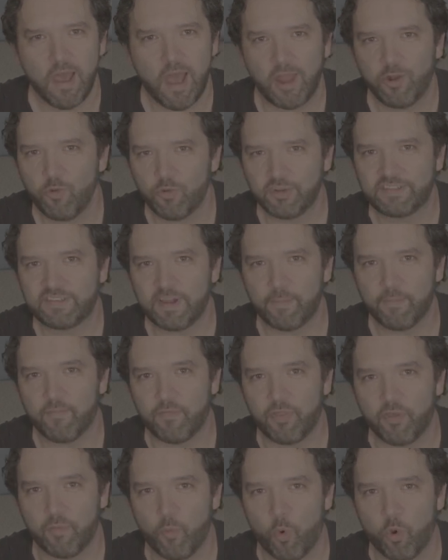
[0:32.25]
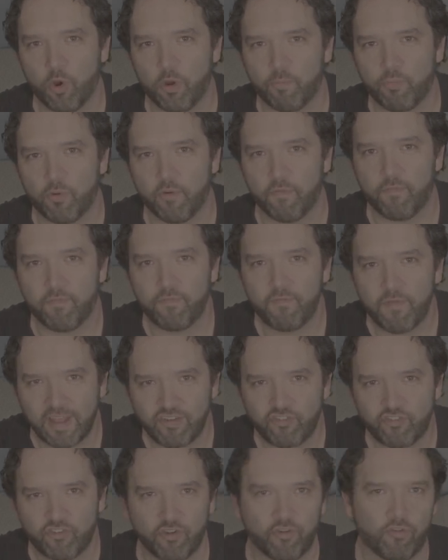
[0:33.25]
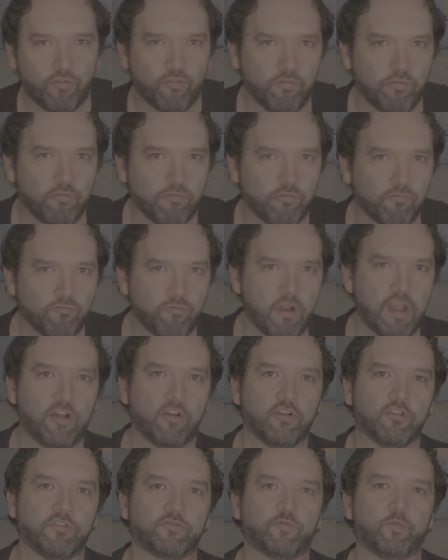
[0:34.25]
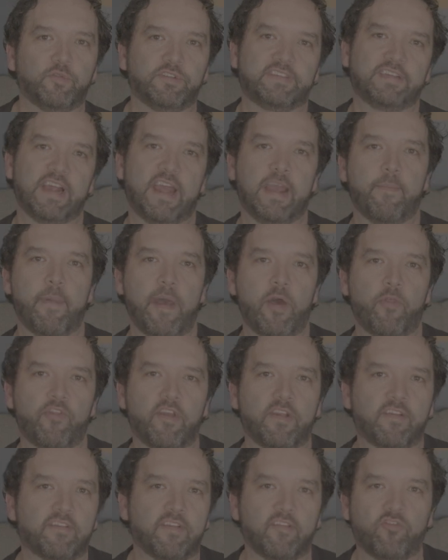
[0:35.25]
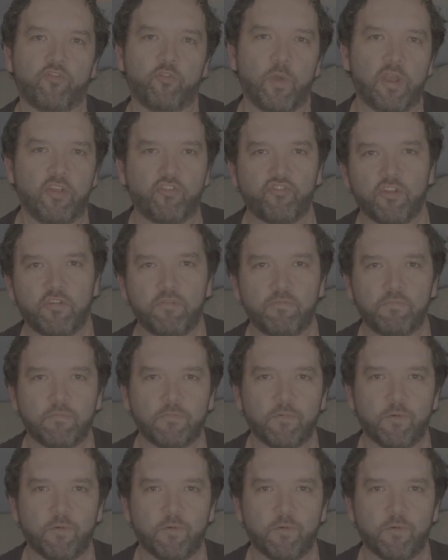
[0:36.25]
I know what some of the more professional writers would say about this situation.